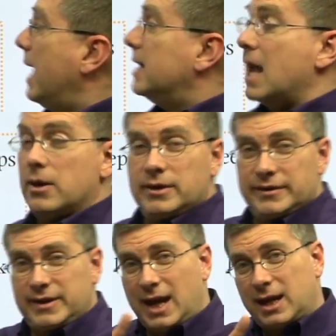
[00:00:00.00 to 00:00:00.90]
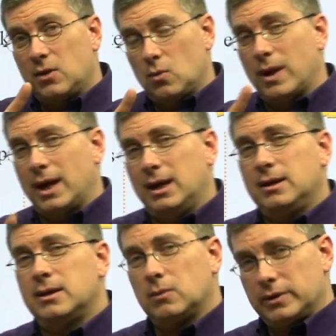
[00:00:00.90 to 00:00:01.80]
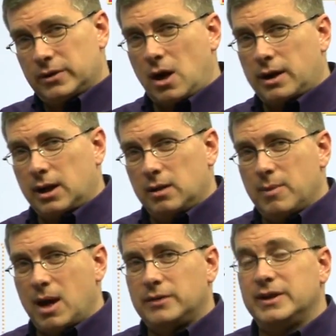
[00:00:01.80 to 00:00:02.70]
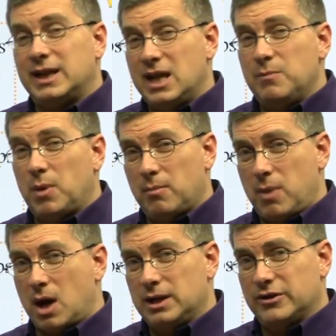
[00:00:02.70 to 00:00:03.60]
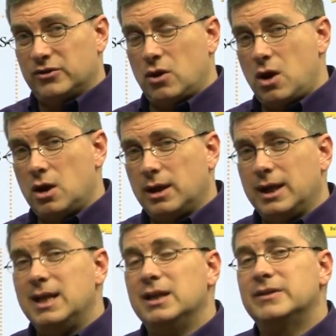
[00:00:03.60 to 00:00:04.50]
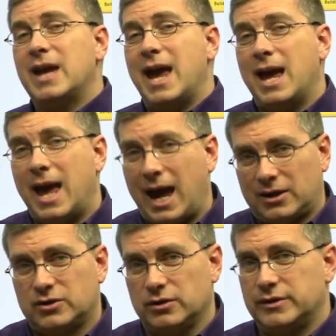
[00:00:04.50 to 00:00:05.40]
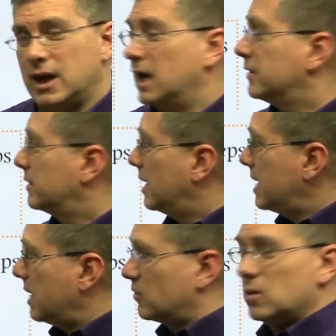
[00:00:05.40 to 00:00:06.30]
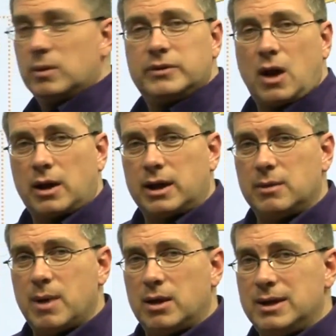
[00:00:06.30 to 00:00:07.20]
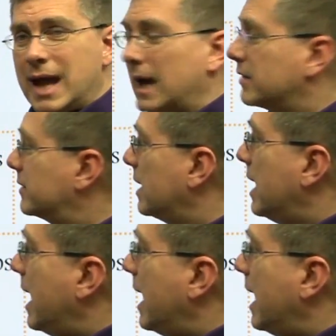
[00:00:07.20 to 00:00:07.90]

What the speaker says: Now, the second way that we're talking about to keep our bodies strong is exercise. And that's what we're talking about next.